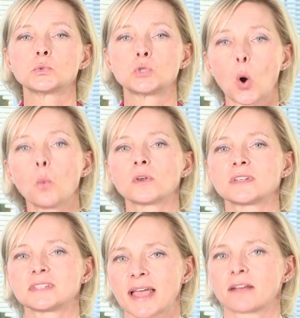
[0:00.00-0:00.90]
don't want
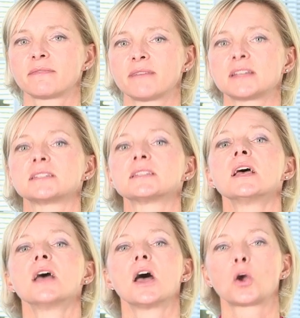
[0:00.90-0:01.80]
to sacrifice
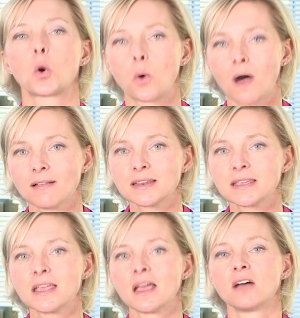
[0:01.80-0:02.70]

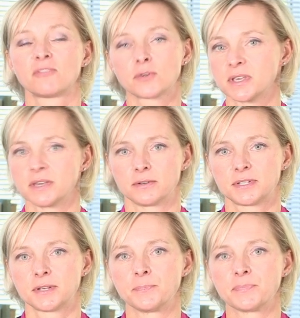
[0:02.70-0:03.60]
quality for
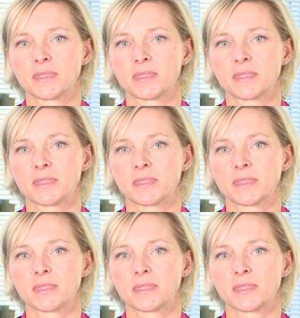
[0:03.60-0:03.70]
yield.